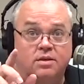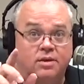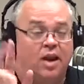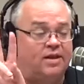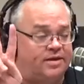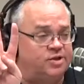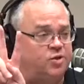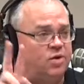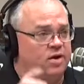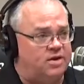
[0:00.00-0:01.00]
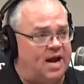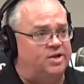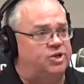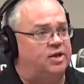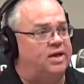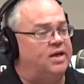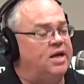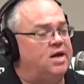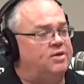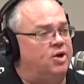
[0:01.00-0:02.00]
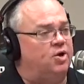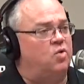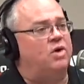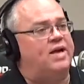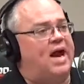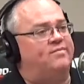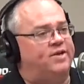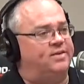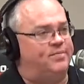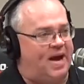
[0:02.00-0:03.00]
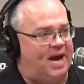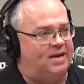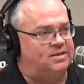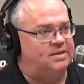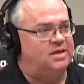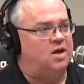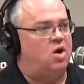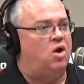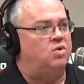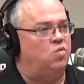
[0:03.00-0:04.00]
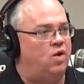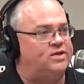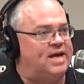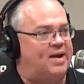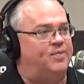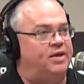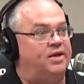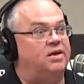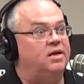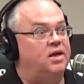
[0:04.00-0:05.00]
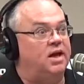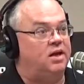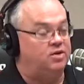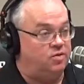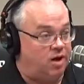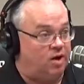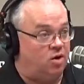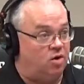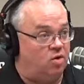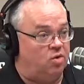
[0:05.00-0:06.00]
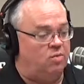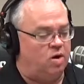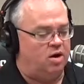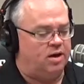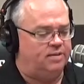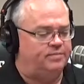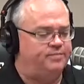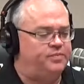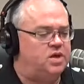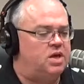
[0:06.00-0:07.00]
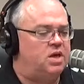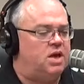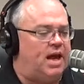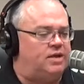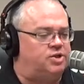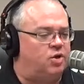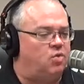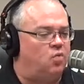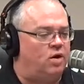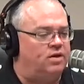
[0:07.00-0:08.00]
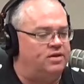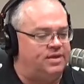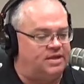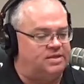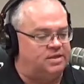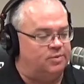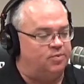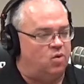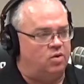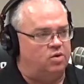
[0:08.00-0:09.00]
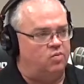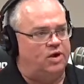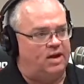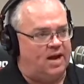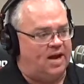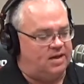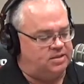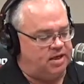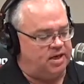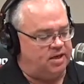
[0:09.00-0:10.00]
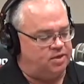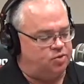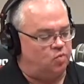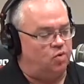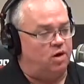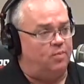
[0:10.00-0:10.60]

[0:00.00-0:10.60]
that are going to have an impact on what's happening in our local market. And so one of the things that's important to realize is we're